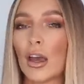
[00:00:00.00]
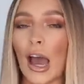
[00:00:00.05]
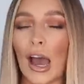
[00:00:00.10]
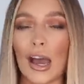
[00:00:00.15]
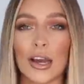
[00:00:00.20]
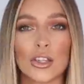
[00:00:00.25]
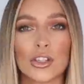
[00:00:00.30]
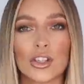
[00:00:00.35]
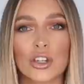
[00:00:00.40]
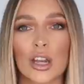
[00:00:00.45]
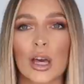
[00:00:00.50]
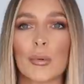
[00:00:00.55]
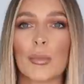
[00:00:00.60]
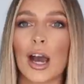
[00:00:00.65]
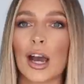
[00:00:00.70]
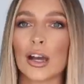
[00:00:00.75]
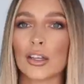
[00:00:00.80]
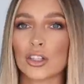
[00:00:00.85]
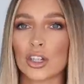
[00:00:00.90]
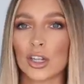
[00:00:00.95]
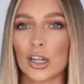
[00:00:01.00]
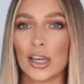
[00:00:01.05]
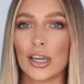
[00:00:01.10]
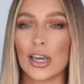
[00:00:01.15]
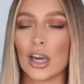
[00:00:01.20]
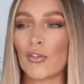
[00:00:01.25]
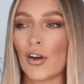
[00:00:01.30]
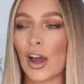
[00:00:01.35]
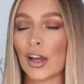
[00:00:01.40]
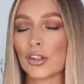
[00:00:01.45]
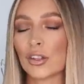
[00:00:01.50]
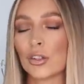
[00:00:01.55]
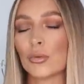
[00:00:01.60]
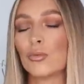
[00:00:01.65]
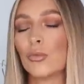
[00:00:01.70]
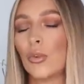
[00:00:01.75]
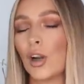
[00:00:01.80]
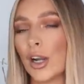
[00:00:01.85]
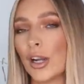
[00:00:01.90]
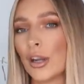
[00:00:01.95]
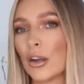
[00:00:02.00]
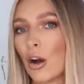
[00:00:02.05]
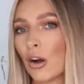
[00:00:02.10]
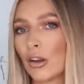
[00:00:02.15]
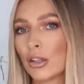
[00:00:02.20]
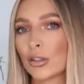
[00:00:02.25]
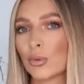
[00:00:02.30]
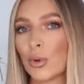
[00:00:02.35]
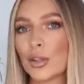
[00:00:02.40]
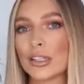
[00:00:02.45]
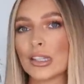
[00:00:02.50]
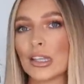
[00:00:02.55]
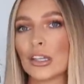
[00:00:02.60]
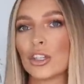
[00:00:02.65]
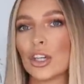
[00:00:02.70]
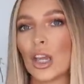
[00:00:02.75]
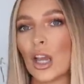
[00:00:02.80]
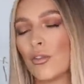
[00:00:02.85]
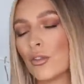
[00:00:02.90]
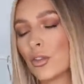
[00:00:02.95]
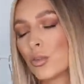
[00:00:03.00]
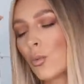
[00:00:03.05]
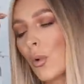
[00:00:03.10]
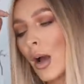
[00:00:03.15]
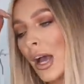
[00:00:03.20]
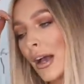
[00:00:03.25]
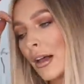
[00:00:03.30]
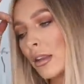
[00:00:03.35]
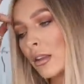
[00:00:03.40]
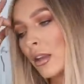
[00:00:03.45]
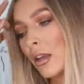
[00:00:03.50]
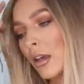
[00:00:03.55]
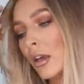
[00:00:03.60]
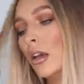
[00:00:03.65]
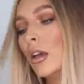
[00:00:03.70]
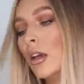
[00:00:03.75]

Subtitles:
H&M actually have had some really nice ones this year as well,